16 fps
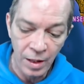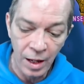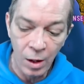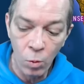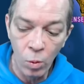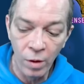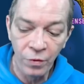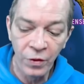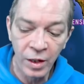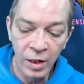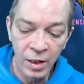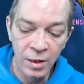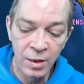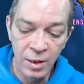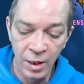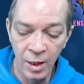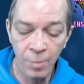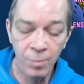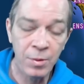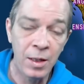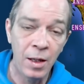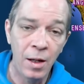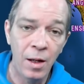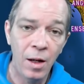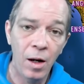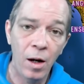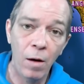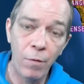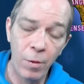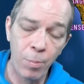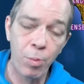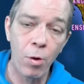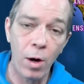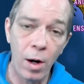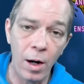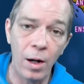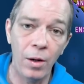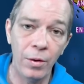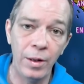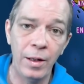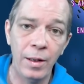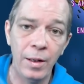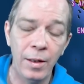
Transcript: and with the contempt of the proud.